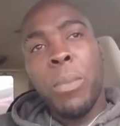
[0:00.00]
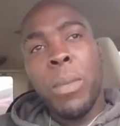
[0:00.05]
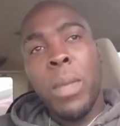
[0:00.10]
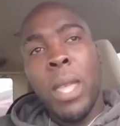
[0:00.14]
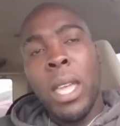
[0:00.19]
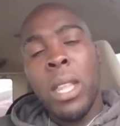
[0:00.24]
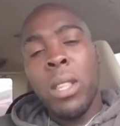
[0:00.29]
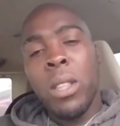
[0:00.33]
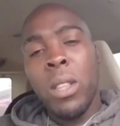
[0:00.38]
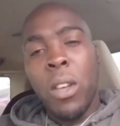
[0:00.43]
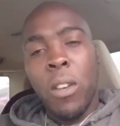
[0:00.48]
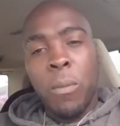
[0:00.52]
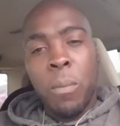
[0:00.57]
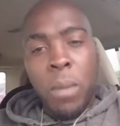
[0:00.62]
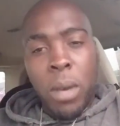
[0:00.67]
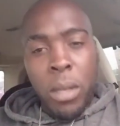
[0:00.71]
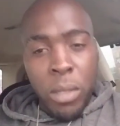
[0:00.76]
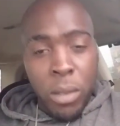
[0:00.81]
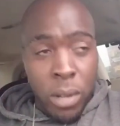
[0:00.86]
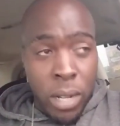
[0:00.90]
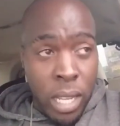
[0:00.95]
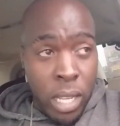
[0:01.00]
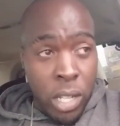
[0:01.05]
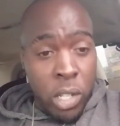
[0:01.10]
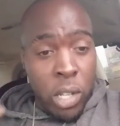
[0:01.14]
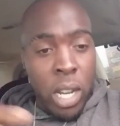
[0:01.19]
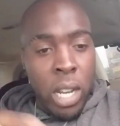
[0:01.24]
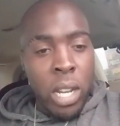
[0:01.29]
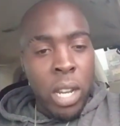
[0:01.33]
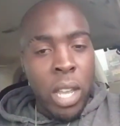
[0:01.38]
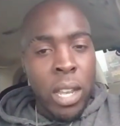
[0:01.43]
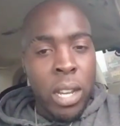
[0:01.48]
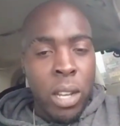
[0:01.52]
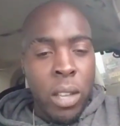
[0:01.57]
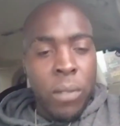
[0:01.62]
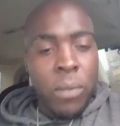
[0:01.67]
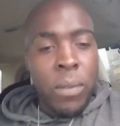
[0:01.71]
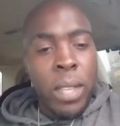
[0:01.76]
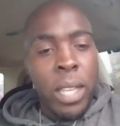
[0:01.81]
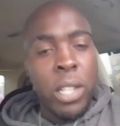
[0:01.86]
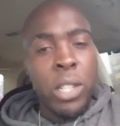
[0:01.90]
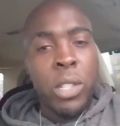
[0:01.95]
I love Mother Nature. I love
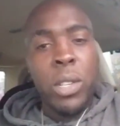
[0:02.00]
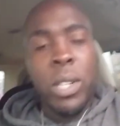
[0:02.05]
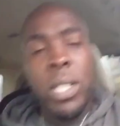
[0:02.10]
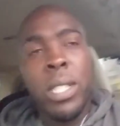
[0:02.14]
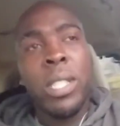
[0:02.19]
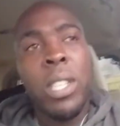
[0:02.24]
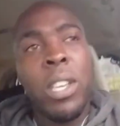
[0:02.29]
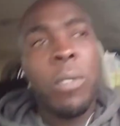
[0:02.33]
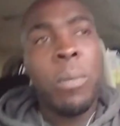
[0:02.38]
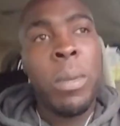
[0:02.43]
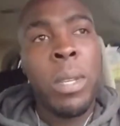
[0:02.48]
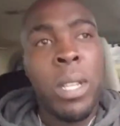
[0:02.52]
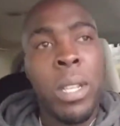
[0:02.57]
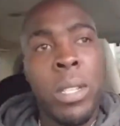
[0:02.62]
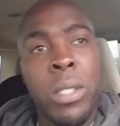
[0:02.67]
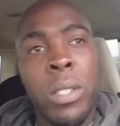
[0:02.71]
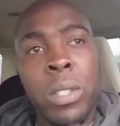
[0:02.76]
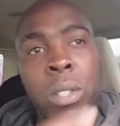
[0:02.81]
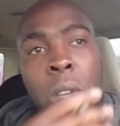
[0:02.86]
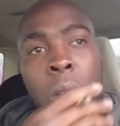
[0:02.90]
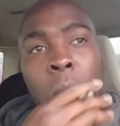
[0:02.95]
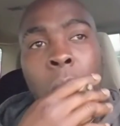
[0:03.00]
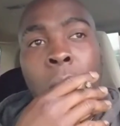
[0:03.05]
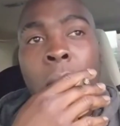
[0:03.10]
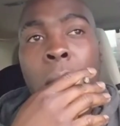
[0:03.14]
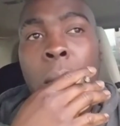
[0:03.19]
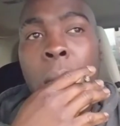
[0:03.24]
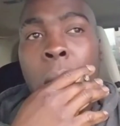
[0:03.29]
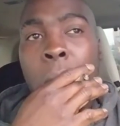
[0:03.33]
nature itself because you know what?